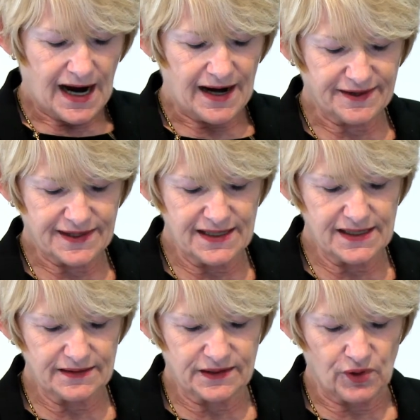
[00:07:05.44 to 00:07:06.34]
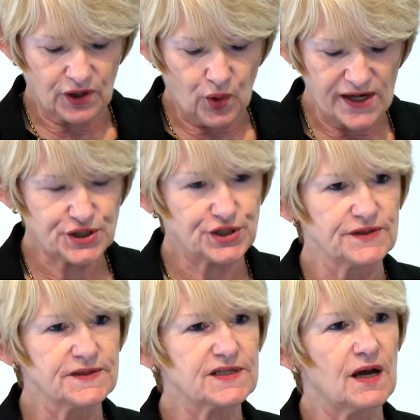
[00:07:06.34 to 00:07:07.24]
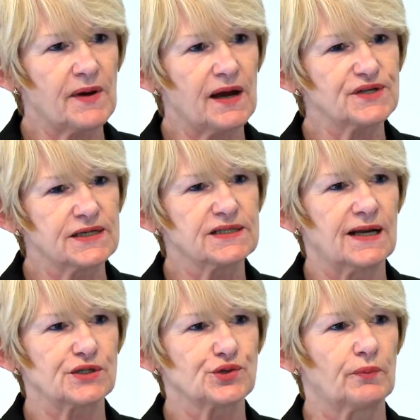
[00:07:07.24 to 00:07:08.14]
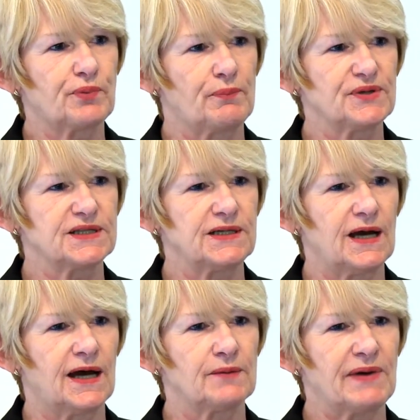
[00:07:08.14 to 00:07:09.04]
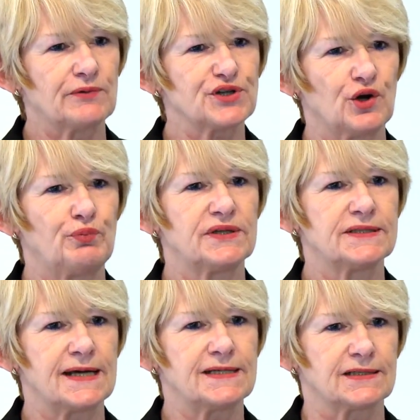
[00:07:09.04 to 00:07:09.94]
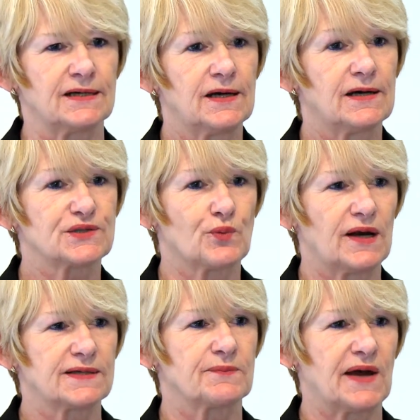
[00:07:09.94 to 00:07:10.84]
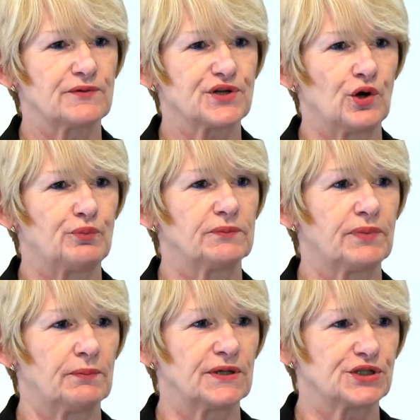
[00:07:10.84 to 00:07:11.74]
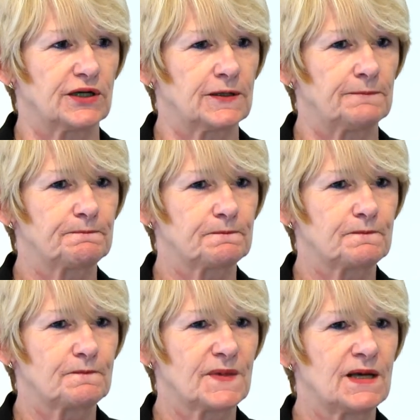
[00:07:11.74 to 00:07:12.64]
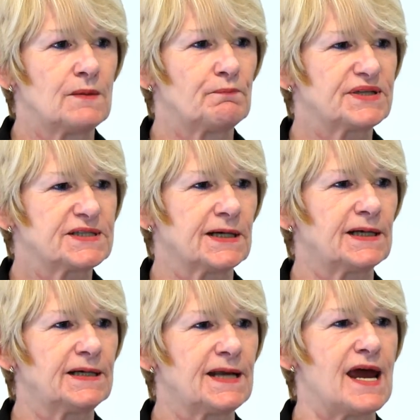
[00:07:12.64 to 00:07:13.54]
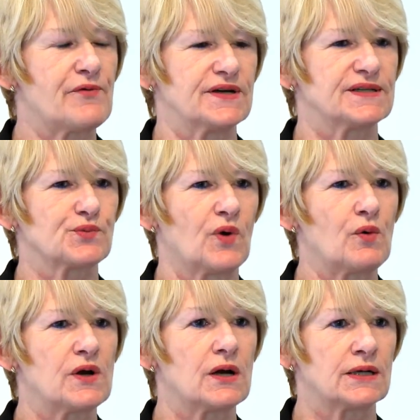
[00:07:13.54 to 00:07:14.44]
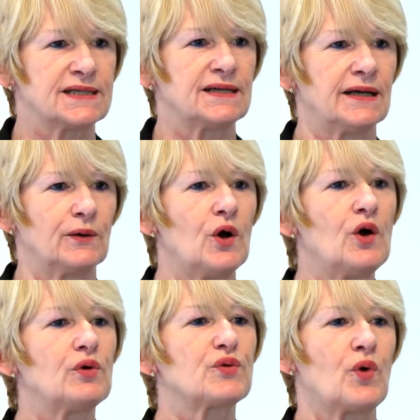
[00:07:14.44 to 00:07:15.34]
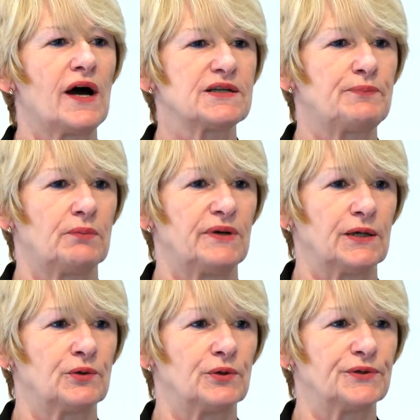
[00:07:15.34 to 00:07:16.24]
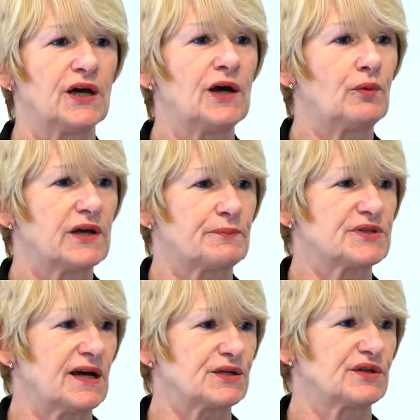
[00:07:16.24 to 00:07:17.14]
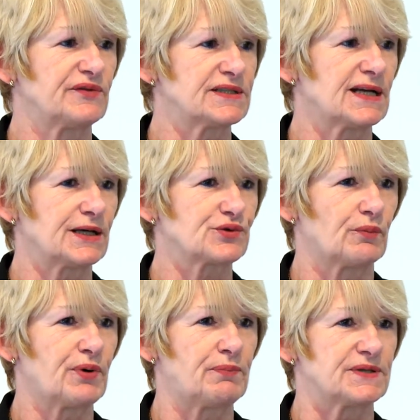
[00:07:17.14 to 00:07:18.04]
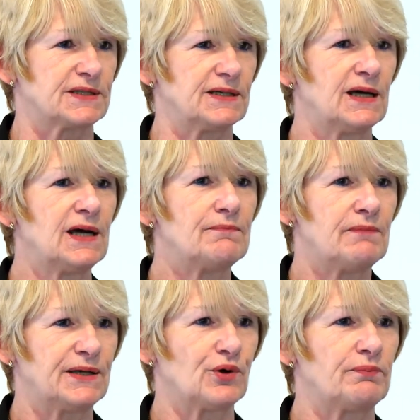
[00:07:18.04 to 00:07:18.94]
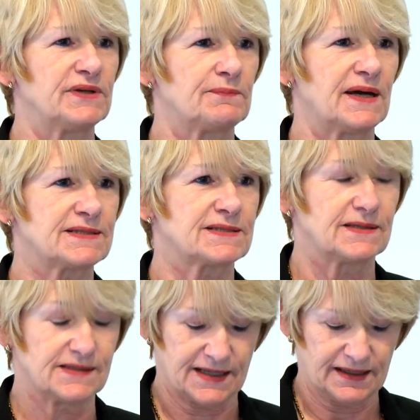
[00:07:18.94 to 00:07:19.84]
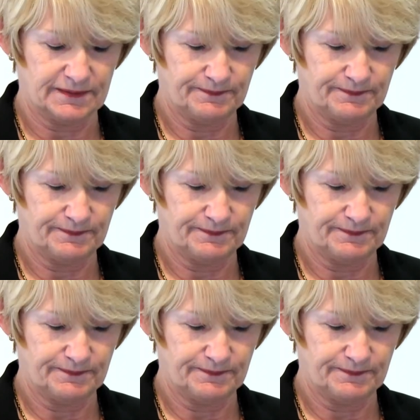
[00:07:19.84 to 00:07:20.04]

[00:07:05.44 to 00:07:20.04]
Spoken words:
I think there are questions about intellectual property and about open data, as well as about open publishing, particularly in areas where we are dealing with wider public good, where the protection of intellectual property may not be the best thing.